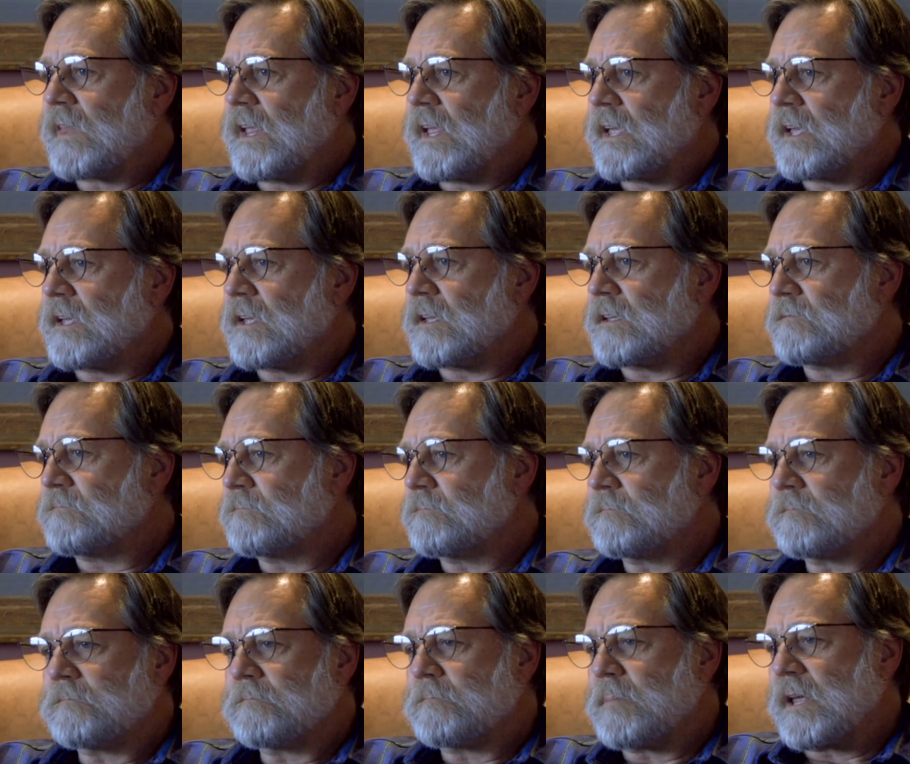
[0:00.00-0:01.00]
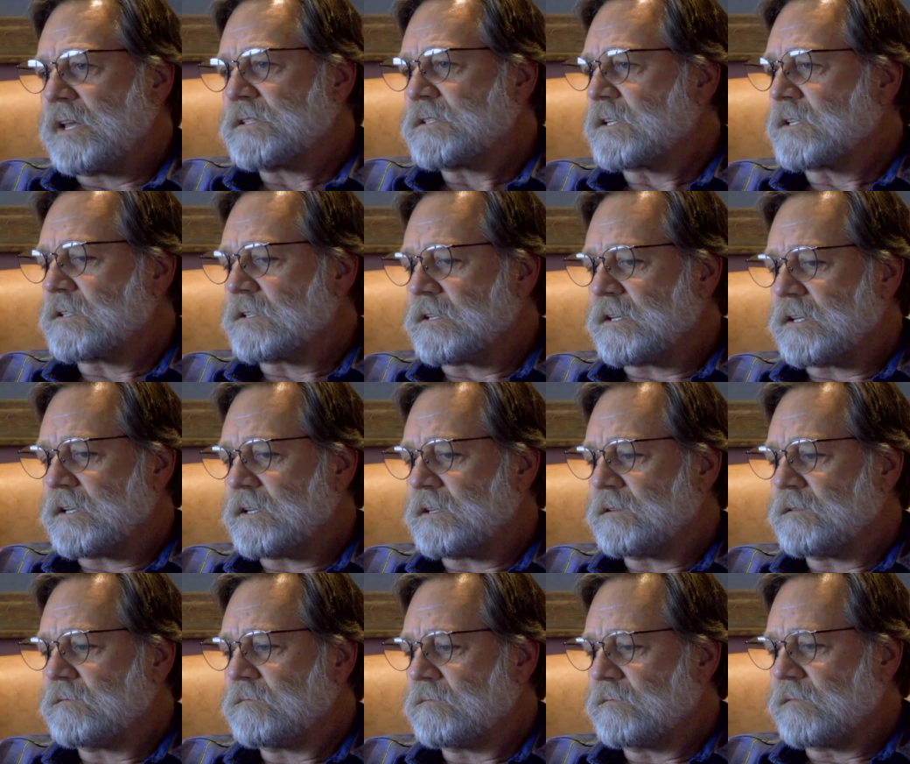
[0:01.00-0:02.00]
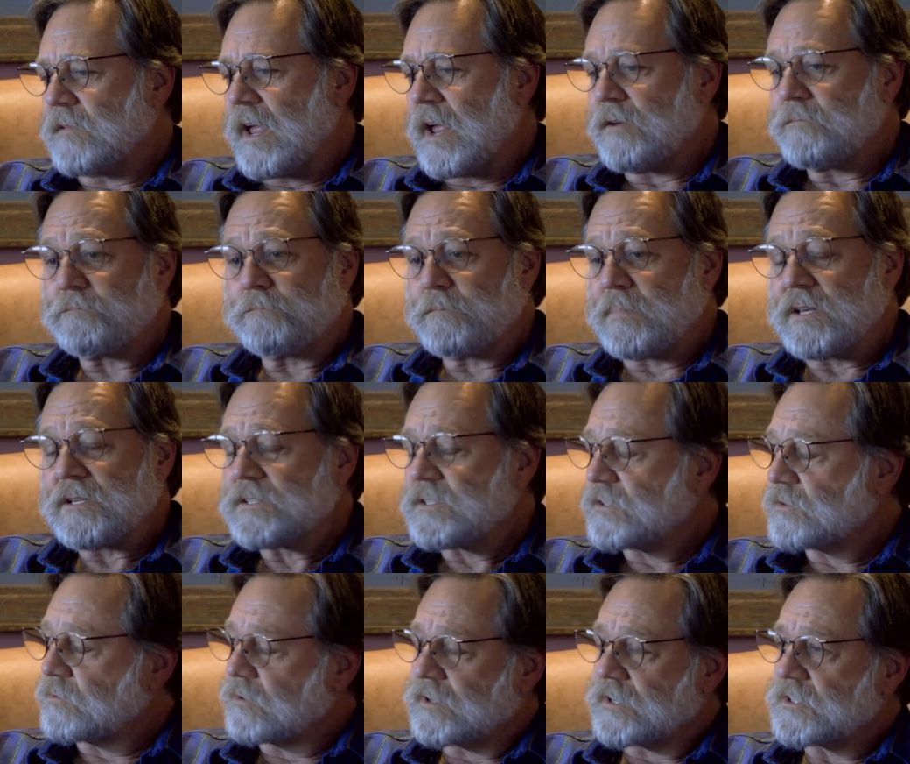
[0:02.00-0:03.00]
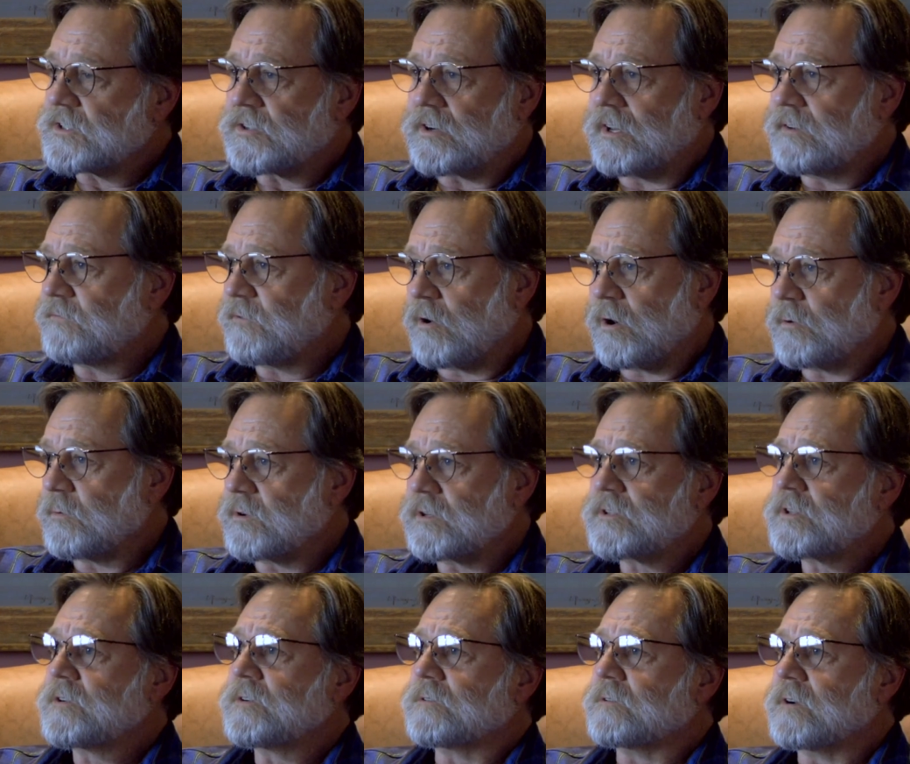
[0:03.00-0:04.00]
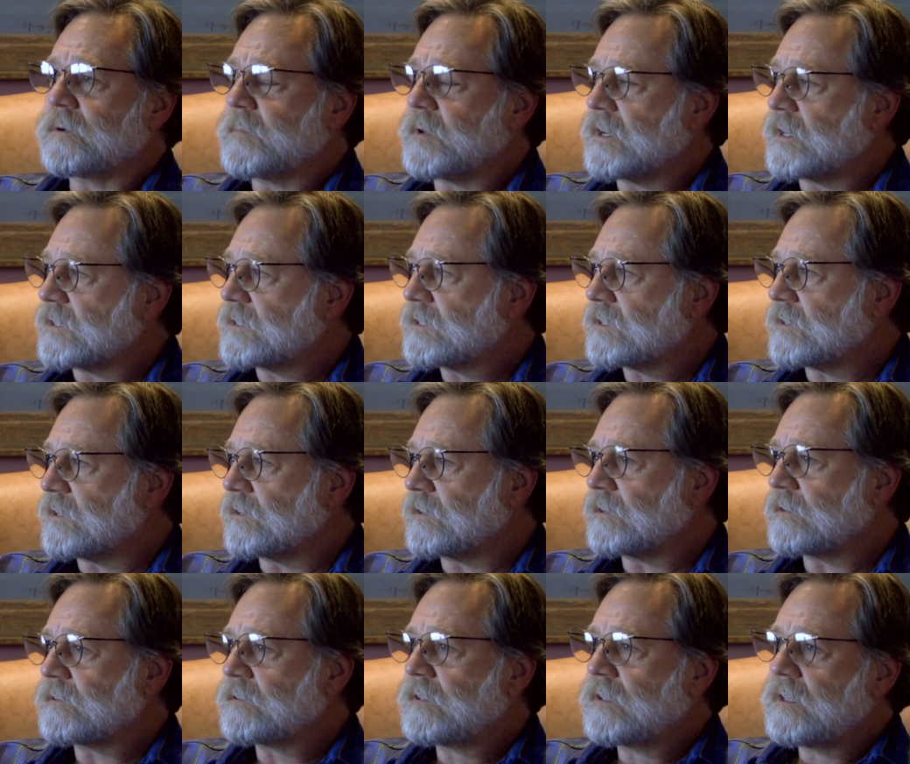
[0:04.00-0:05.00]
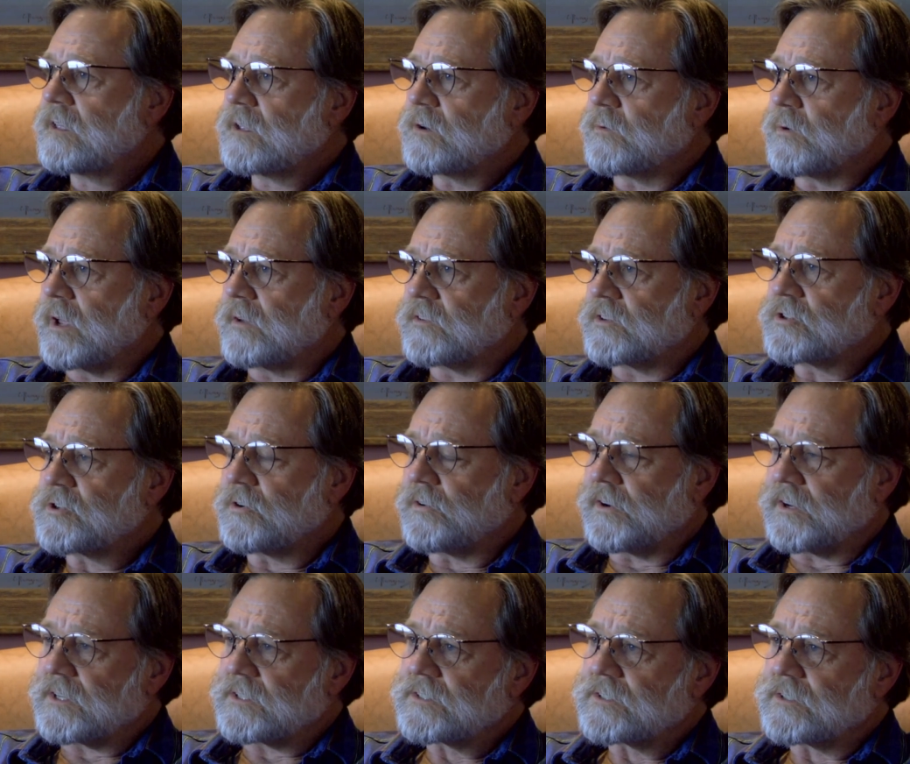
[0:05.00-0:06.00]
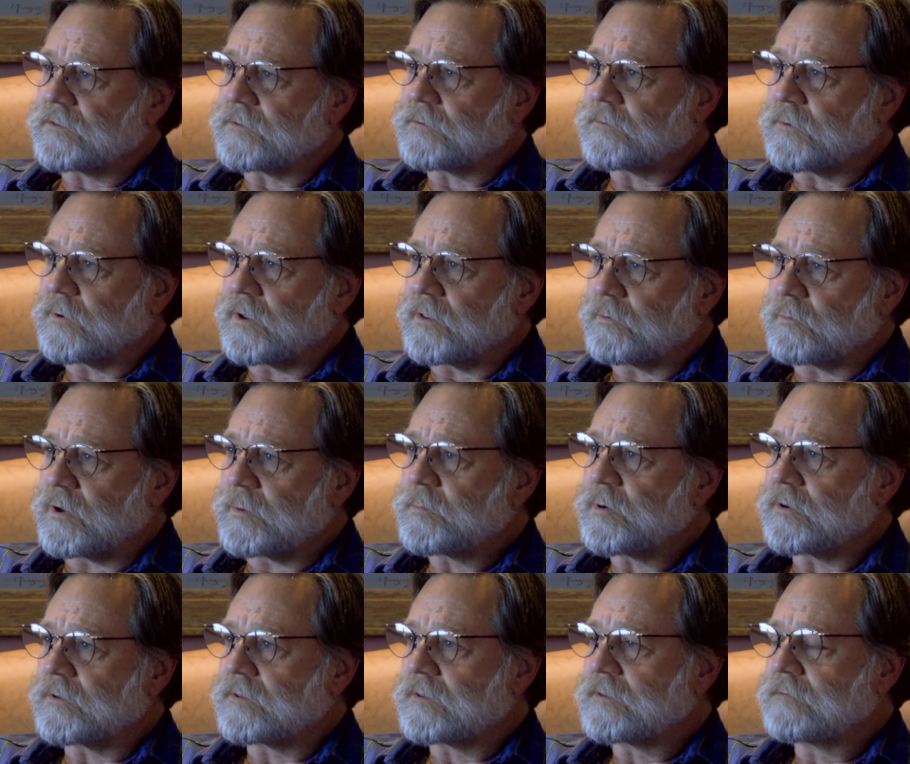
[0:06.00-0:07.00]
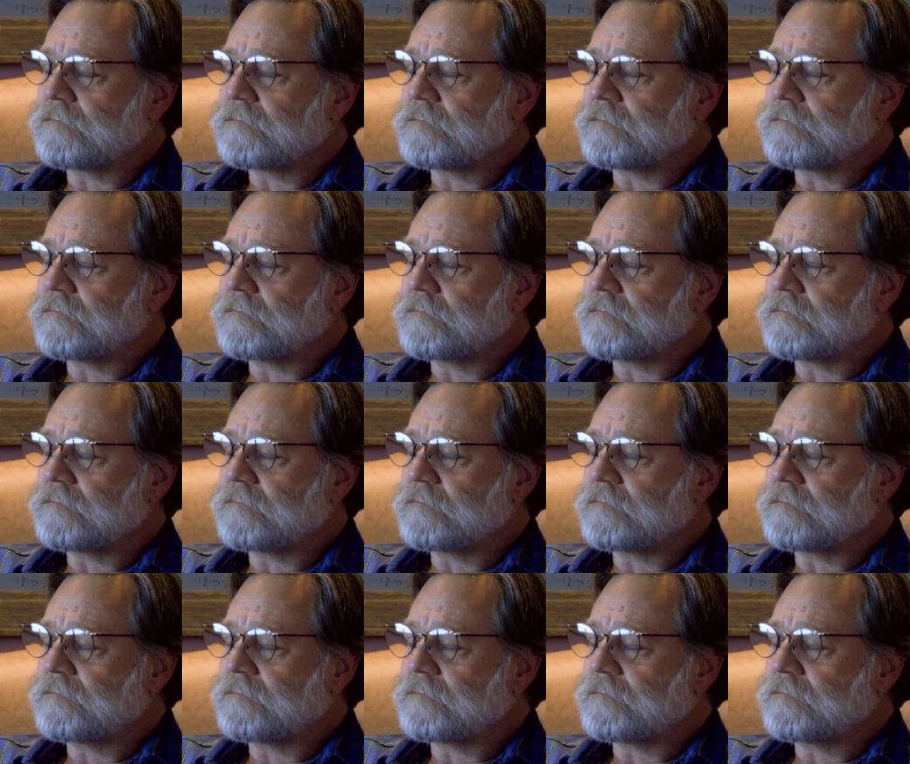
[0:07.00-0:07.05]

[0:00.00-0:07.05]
and basically that piece is really straightforward too. I mean, we have a choice whether we put,